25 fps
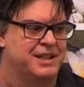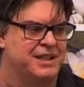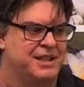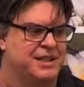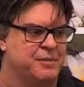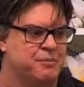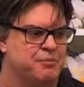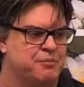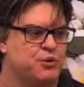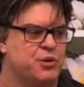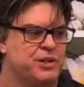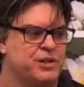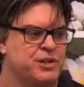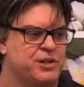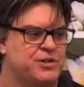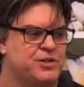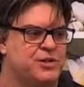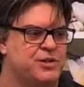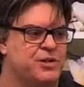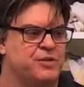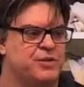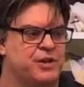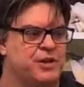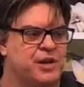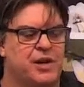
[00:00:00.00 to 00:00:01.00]
the priests
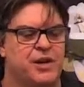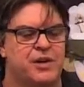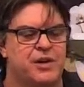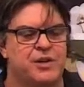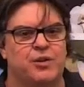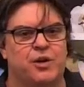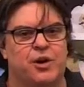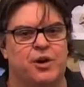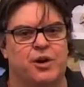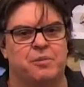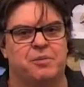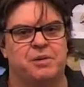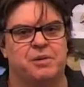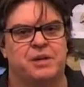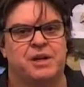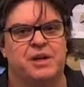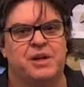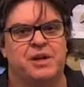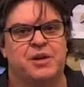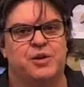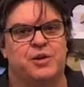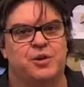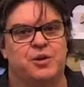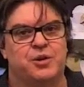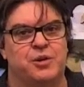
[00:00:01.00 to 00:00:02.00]
of Nob,
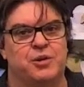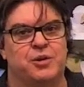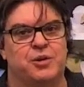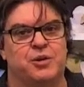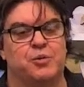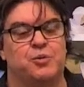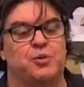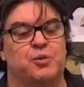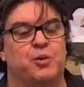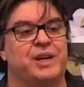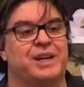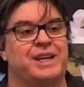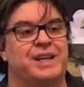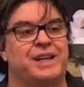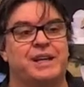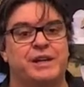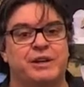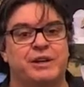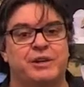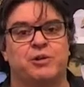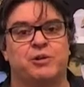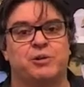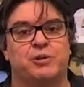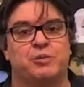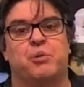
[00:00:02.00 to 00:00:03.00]
who were
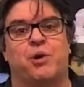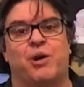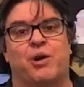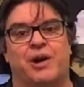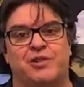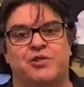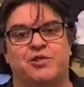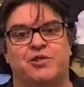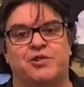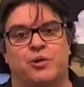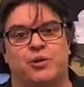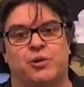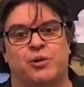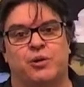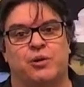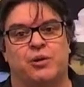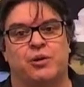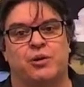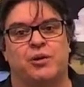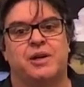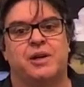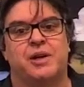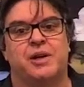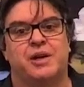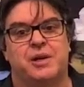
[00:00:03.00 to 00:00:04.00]
killed by
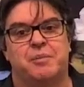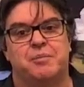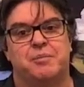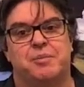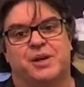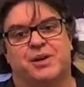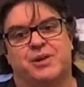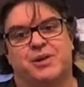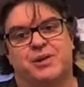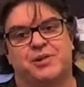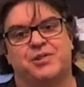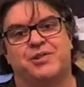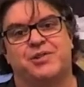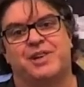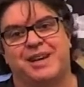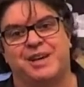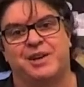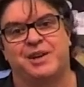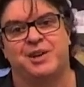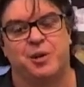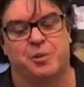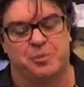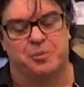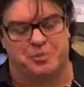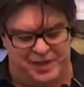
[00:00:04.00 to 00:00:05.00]
Saul because they
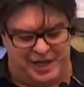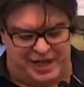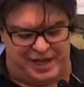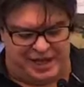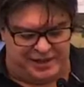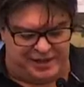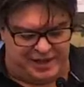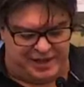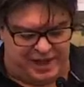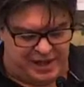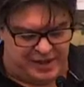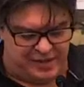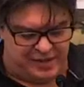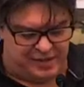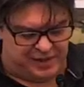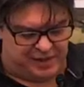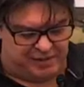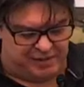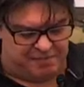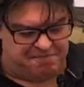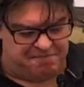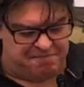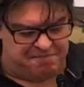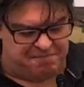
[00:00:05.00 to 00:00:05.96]
helped out David.